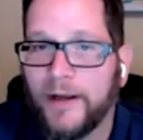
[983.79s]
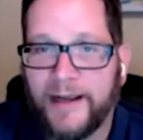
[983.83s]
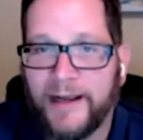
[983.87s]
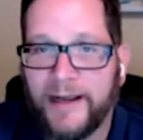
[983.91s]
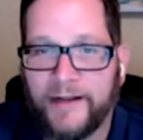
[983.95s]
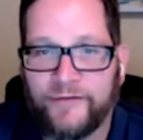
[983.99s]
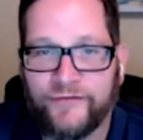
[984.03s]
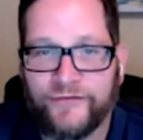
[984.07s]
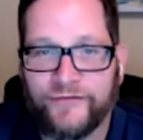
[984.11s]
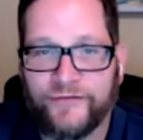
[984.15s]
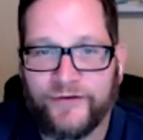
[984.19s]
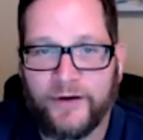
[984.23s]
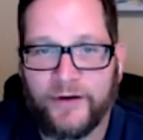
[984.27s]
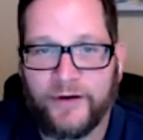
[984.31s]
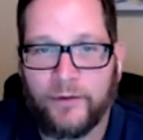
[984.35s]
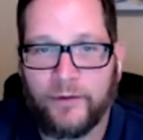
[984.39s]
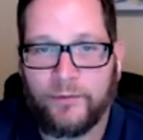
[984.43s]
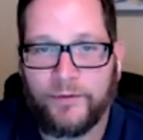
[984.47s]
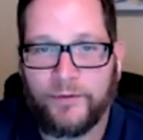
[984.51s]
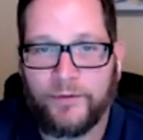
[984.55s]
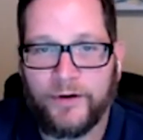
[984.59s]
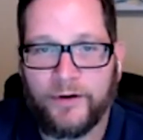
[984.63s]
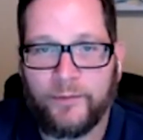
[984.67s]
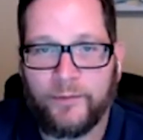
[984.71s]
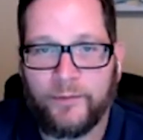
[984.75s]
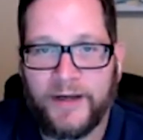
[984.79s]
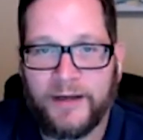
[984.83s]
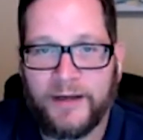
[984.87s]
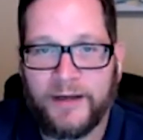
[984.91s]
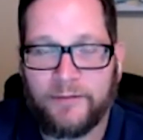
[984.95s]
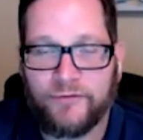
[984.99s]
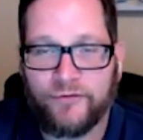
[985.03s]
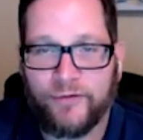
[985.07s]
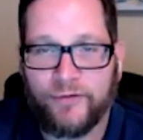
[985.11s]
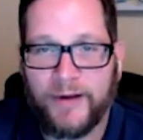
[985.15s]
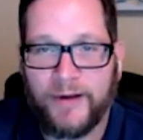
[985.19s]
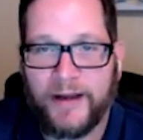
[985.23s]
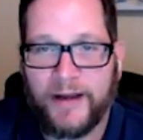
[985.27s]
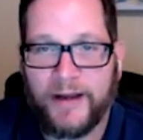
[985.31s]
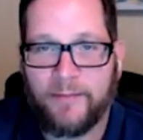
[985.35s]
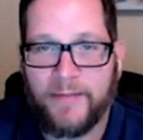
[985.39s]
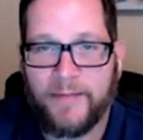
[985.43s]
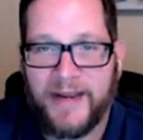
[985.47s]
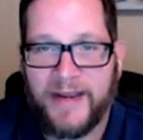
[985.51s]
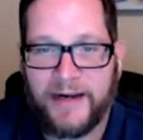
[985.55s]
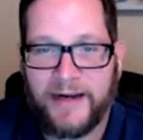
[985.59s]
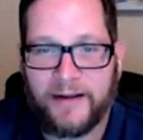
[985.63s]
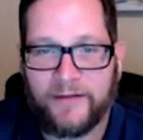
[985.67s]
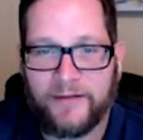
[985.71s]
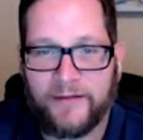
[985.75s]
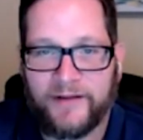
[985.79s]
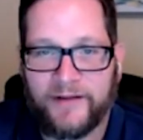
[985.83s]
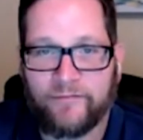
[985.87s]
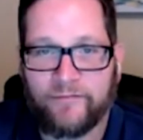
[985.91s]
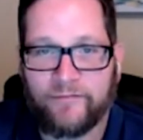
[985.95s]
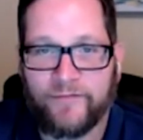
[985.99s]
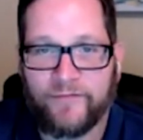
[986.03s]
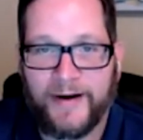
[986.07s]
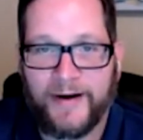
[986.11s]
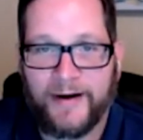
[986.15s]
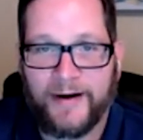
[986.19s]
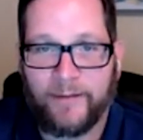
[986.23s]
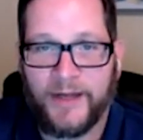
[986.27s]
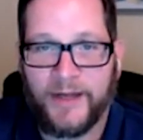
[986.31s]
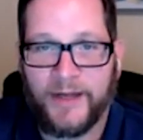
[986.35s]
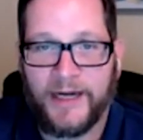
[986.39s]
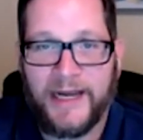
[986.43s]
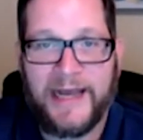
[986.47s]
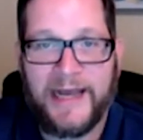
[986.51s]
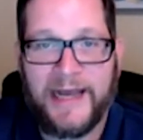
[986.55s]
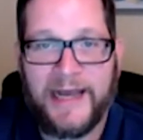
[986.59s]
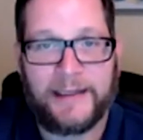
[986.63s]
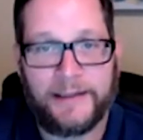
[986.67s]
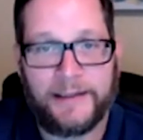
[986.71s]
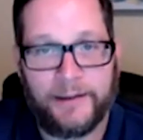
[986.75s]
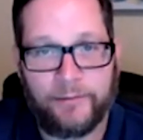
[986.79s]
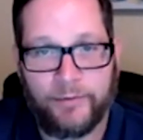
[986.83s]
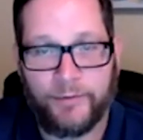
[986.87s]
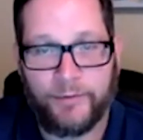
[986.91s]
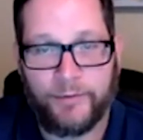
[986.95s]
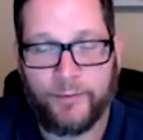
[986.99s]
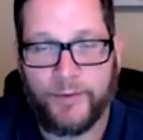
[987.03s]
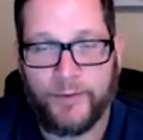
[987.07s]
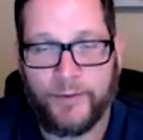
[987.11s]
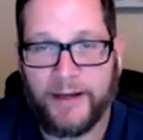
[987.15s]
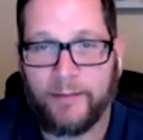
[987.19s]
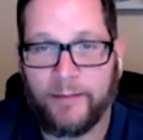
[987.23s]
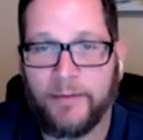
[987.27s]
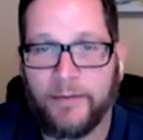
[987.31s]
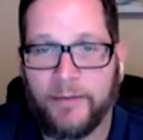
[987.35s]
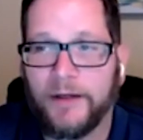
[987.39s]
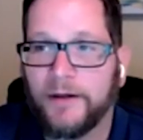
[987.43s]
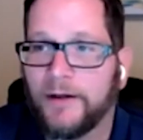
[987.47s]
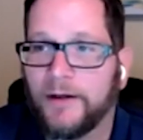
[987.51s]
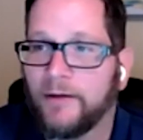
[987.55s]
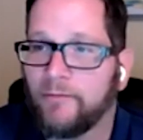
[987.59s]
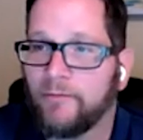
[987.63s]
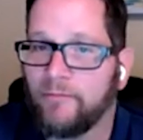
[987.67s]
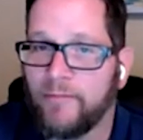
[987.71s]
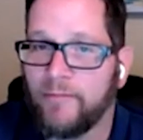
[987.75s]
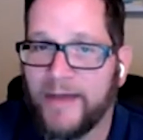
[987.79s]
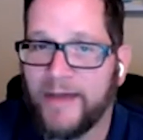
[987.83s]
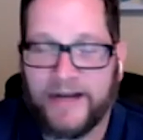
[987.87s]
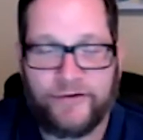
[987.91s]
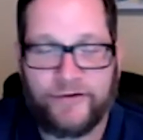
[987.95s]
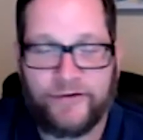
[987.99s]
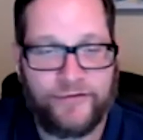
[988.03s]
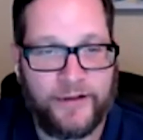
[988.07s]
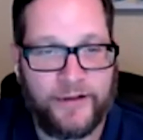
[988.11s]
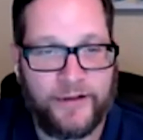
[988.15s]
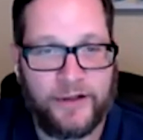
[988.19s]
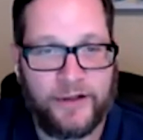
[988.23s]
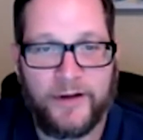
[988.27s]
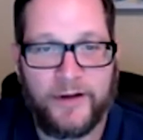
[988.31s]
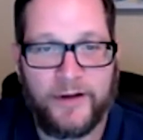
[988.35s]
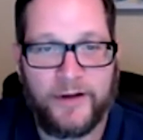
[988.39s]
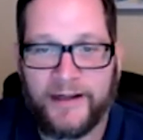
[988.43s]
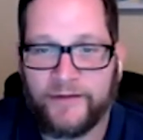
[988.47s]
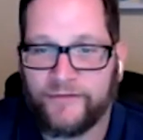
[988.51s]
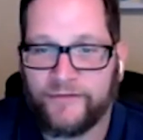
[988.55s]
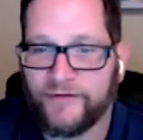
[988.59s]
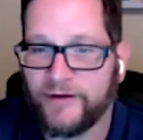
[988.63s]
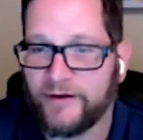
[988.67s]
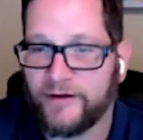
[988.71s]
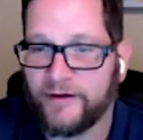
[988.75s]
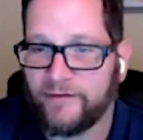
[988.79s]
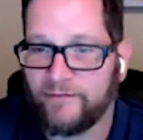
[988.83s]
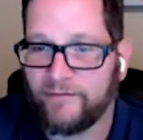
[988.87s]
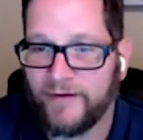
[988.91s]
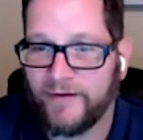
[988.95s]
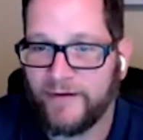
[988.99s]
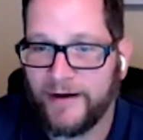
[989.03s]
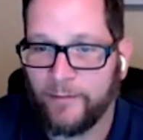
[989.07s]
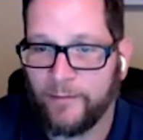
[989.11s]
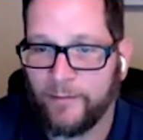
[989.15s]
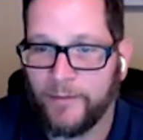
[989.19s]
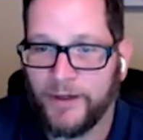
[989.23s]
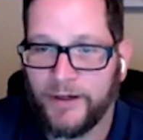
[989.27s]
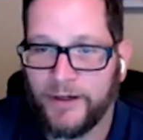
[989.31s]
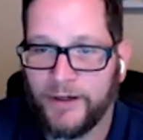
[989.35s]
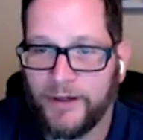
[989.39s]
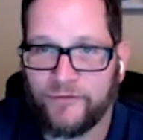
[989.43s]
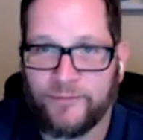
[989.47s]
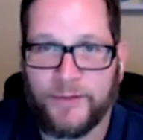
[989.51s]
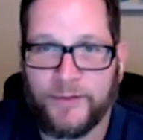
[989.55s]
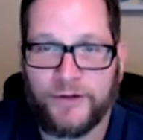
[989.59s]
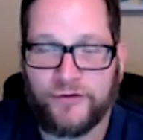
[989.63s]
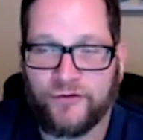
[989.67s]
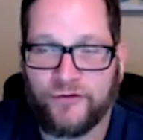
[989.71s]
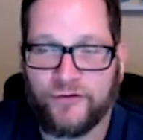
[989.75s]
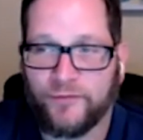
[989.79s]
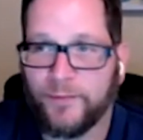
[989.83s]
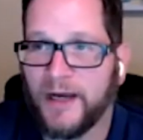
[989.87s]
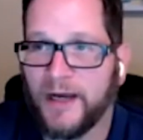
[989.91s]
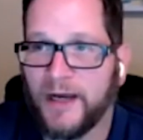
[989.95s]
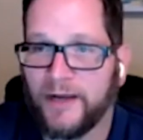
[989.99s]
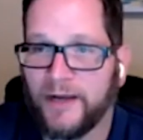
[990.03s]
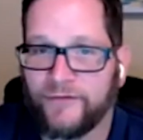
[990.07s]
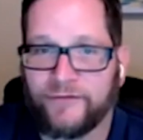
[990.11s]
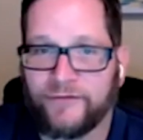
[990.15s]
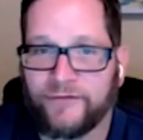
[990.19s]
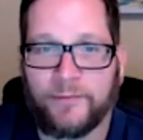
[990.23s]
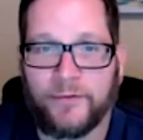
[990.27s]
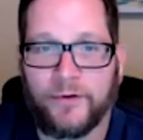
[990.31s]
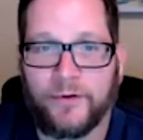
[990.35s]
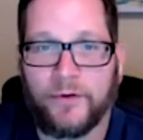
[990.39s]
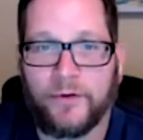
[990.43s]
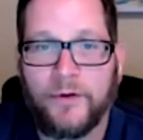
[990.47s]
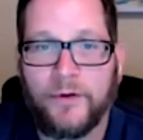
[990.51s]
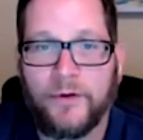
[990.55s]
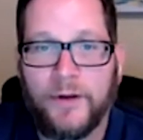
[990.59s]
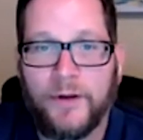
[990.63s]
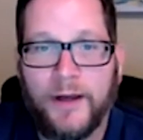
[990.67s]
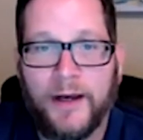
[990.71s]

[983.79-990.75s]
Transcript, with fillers: And so, we can try to make the environment at Liquid Web match the client's end environment as much as possible.